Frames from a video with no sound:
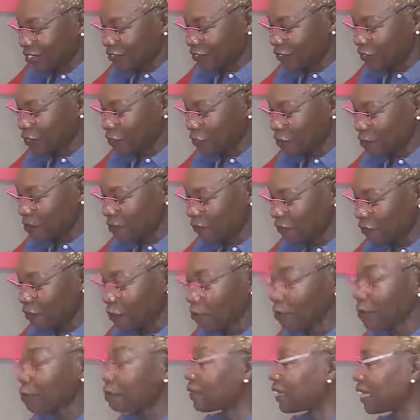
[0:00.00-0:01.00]
So
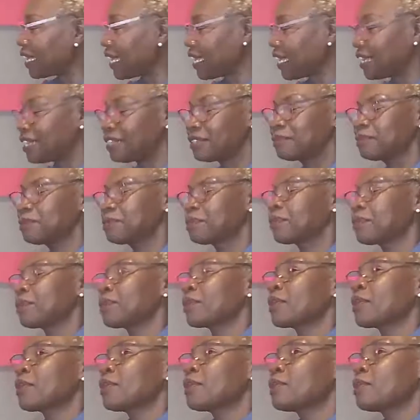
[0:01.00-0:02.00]
before we begin,
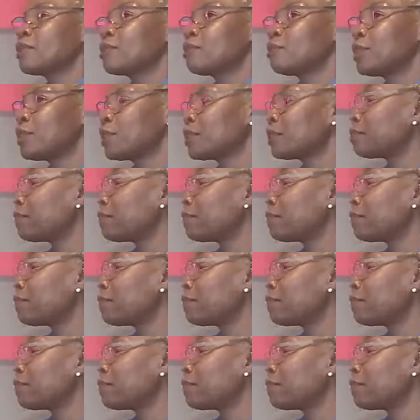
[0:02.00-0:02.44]
we